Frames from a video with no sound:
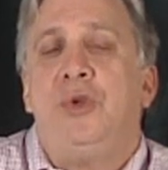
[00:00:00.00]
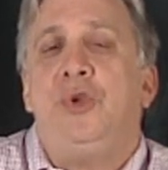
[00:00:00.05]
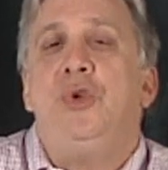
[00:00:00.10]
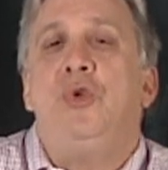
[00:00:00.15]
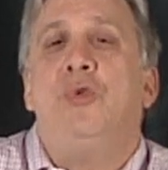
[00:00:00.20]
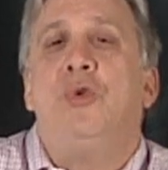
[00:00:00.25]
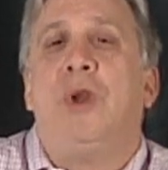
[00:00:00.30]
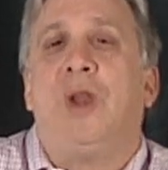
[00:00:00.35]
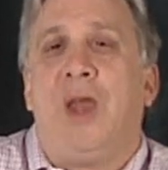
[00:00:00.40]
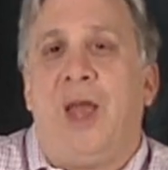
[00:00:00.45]

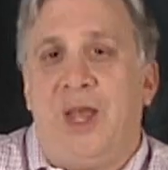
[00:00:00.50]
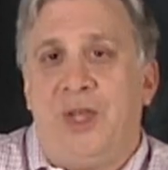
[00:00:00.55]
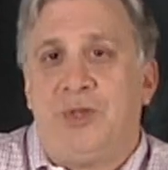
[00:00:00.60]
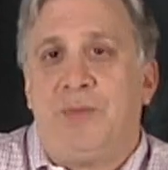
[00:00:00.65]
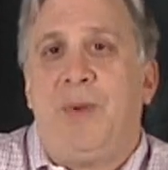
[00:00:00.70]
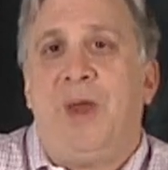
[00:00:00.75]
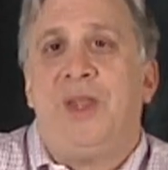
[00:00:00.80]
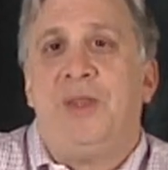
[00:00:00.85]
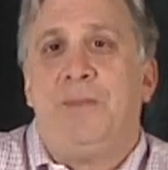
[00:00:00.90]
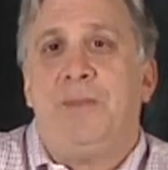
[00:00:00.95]

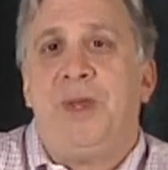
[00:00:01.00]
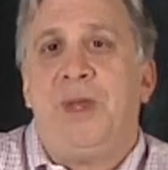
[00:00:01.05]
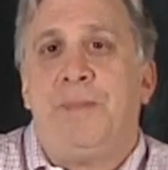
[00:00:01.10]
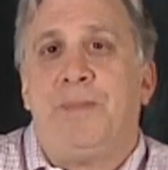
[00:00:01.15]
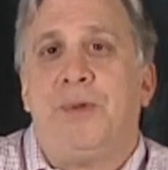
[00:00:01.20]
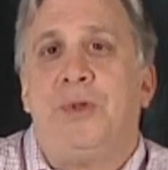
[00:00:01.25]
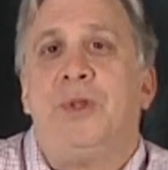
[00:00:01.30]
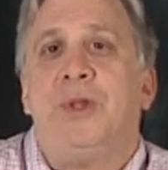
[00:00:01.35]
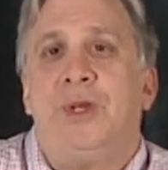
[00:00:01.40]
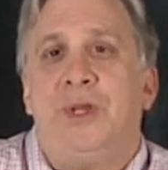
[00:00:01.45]
utilized by the
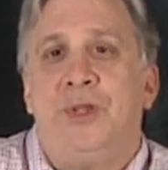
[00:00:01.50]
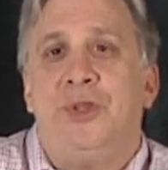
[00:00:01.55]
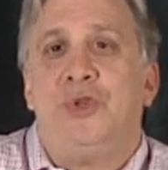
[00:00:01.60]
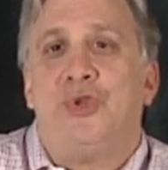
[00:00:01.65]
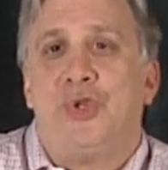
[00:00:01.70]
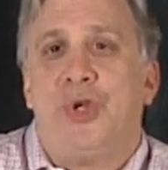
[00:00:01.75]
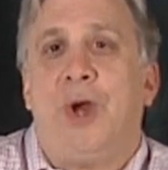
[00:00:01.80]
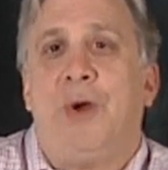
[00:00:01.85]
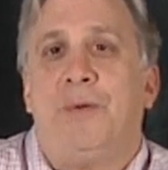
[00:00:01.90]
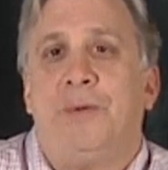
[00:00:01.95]
people in the
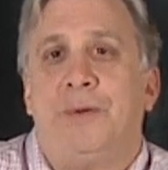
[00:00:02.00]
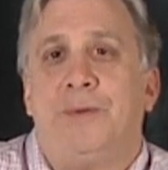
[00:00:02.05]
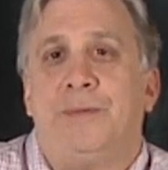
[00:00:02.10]
show.